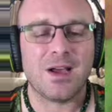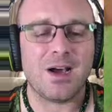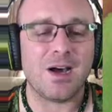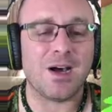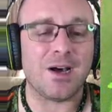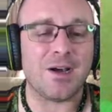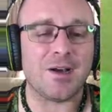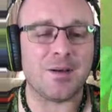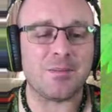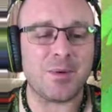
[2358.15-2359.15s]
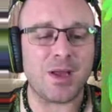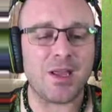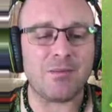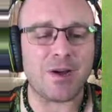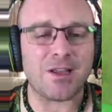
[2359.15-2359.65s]
Uh, but
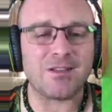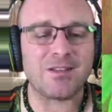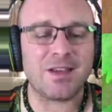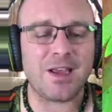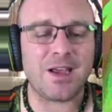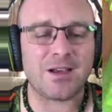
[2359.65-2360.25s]
anyways, yeah.